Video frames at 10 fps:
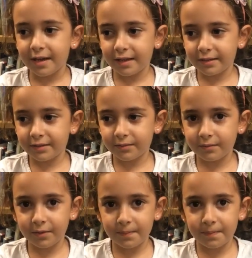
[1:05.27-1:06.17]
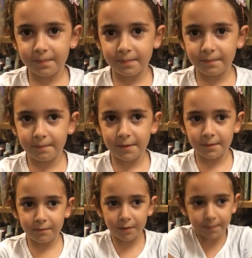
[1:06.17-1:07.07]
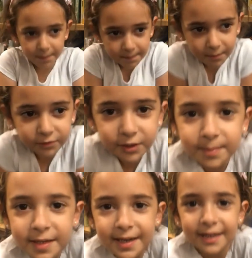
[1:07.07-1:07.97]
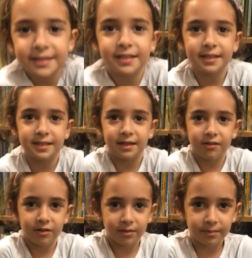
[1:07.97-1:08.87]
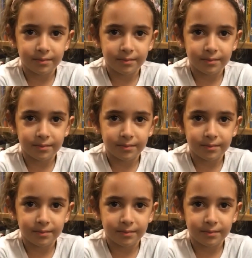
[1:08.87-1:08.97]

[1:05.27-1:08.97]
is the pe where people should be nice to each other.